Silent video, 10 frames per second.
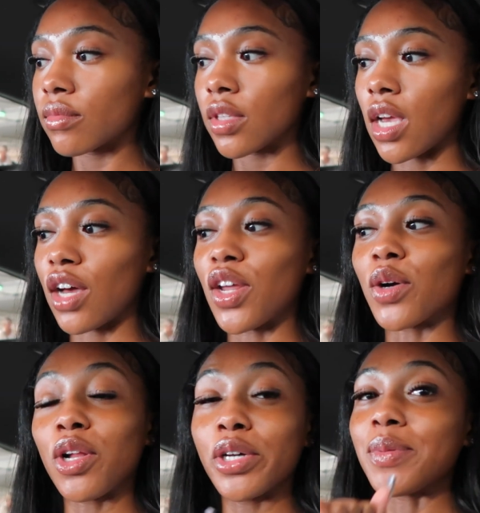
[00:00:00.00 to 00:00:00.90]
Y'all know
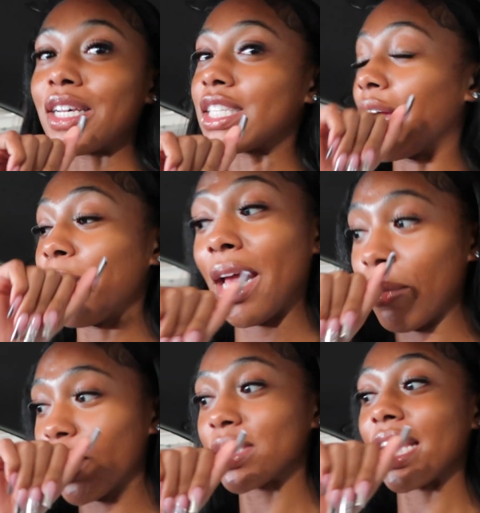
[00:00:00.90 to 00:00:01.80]
Chloe's about to start
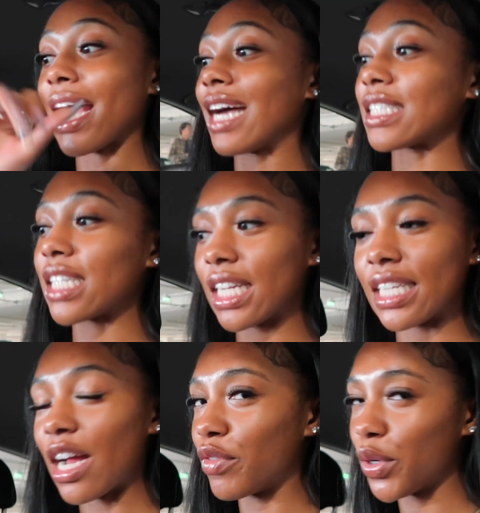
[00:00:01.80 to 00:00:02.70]
playing music. I have to turn it
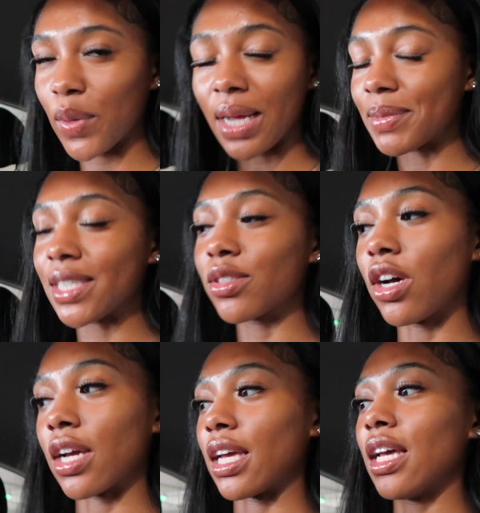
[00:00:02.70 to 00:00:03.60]
down real quick. I'm still
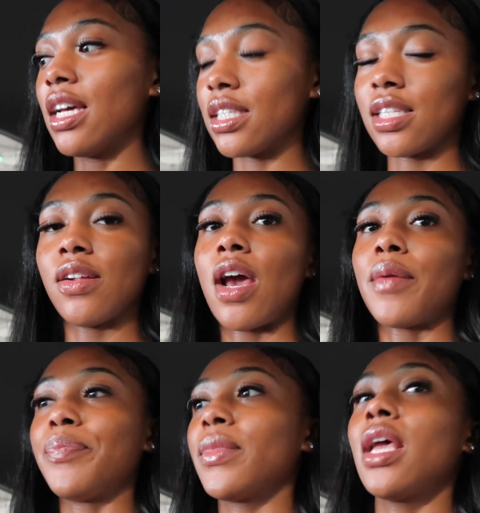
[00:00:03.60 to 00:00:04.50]
talking. Slow down.